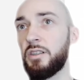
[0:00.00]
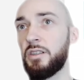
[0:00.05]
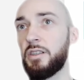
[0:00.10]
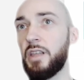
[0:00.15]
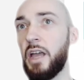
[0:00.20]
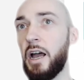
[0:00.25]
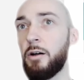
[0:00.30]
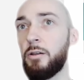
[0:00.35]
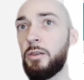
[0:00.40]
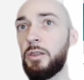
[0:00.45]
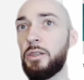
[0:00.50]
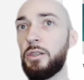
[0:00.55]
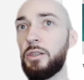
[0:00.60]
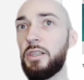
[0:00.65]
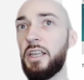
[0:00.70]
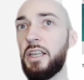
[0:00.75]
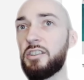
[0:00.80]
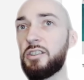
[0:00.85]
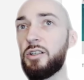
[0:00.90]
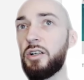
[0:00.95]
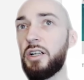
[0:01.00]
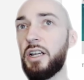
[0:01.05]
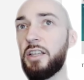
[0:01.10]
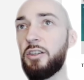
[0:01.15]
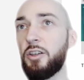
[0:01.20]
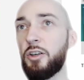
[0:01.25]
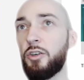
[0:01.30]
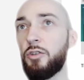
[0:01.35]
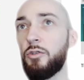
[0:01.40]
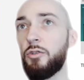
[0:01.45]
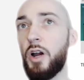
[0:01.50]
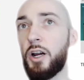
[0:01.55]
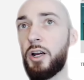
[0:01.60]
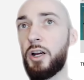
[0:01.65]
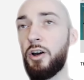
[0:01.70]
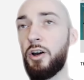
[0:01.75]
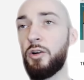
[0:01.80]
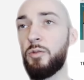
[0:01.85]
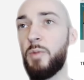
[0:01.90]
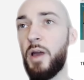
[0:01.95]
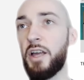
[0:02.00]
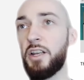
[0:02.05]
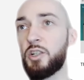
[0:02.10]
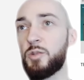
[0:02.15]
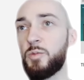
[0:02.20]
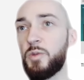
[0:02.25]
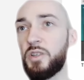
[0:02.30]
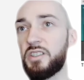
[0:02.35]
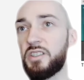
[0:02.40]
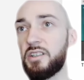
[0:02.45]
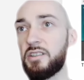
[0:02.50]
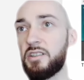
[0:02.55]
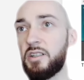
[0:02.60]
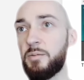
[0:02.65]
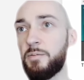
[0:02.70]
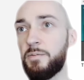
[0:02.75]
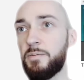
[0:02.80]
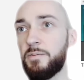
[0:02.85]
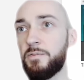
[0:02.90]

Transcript: Now let's look at the QR code management system.